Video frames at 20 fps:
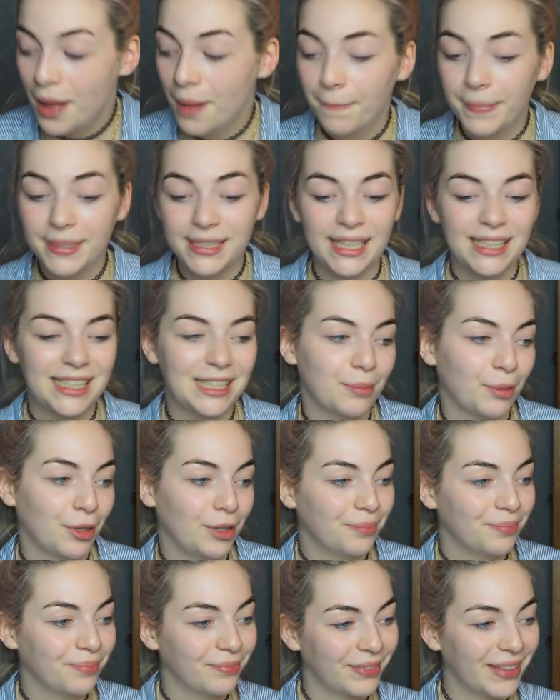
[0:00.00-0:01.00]
Besides
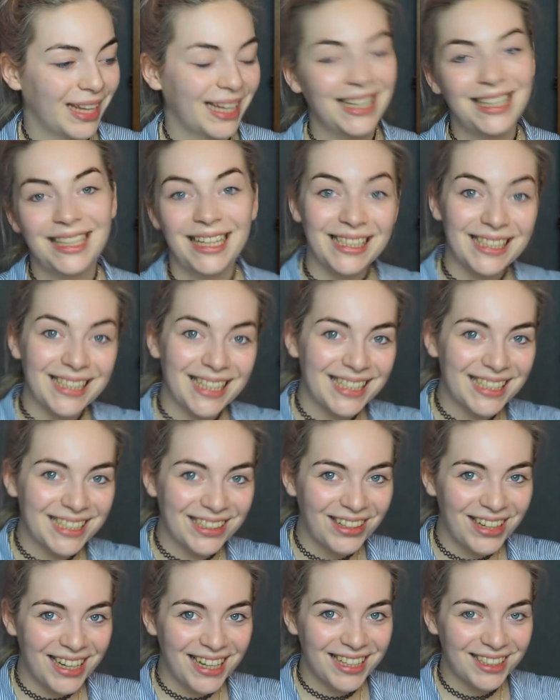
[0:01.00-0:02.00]
that, let's get
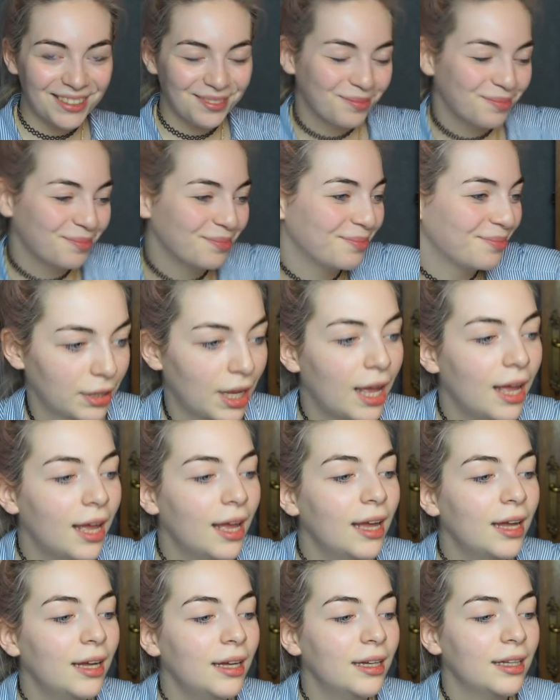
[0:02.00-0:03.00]
started.
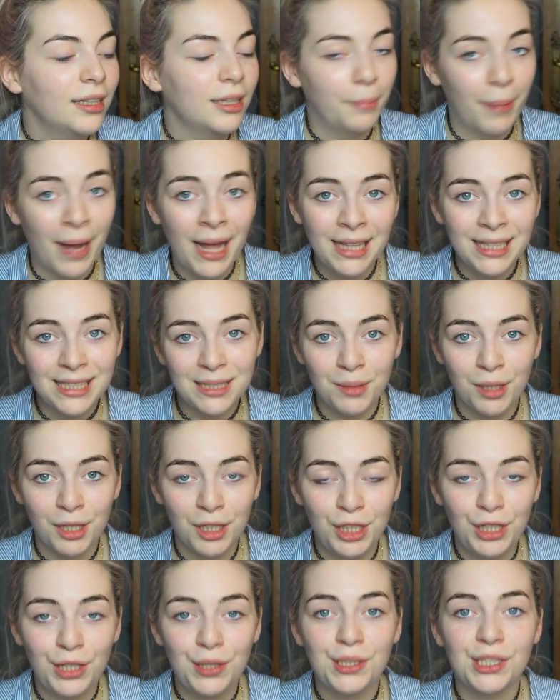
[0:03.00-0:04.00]
The palettes I'm going
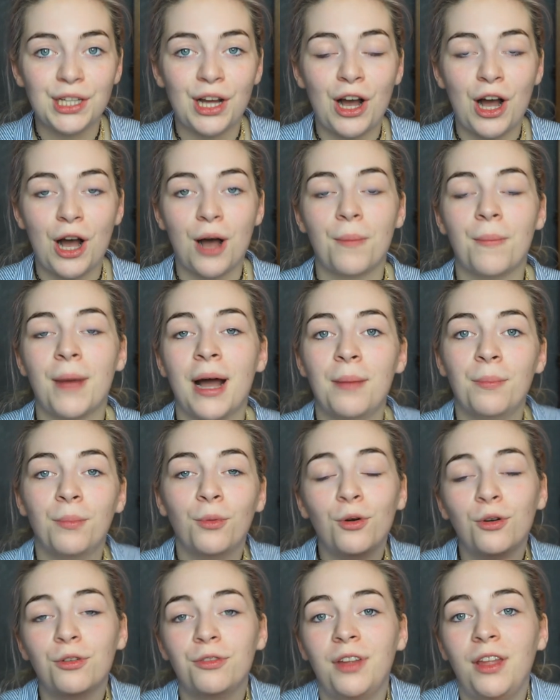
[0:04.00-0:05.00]
to use are my
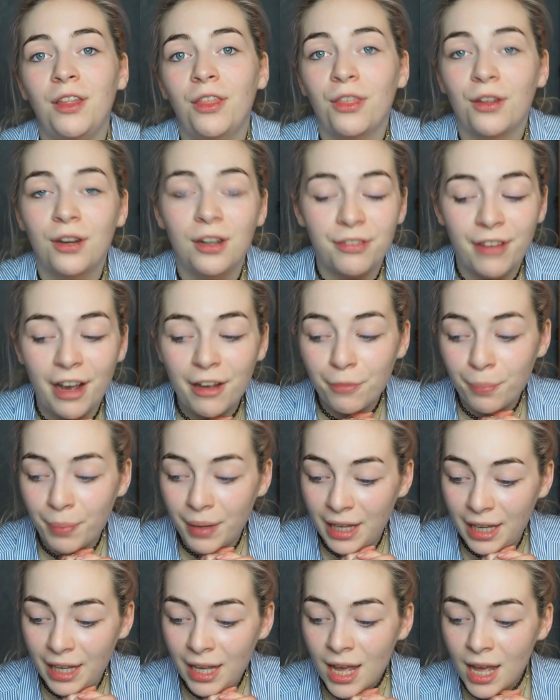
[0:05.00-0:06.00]
Morphe
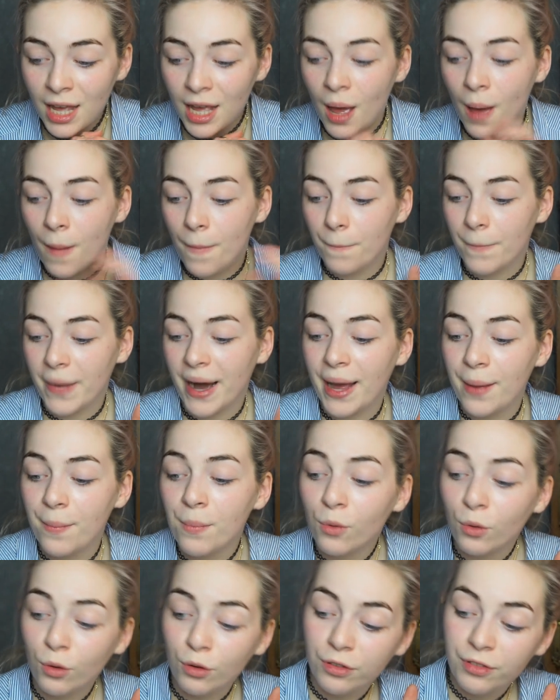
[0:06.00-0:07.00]
35B, my
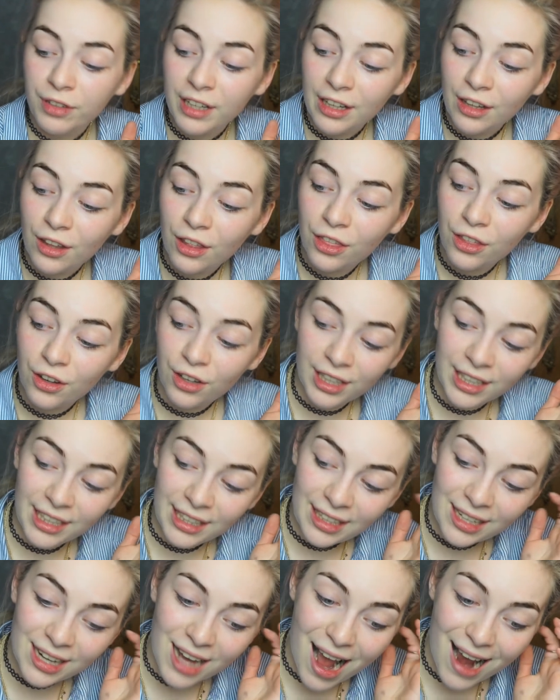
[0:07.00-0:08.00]
Morphe
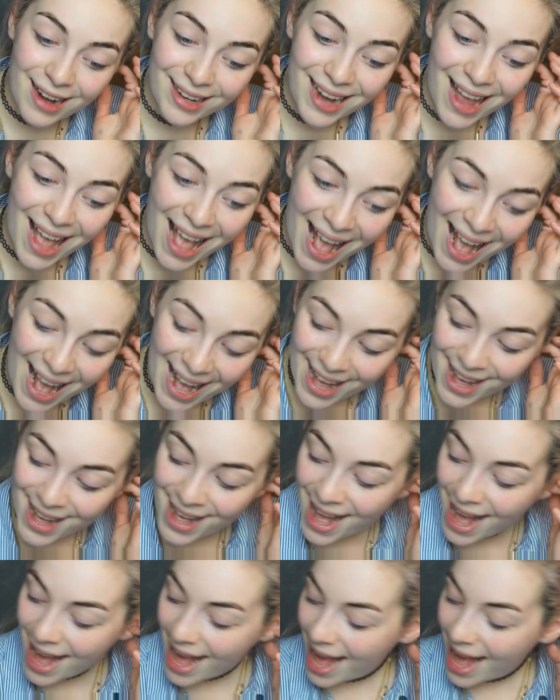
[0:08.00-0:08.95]
39A,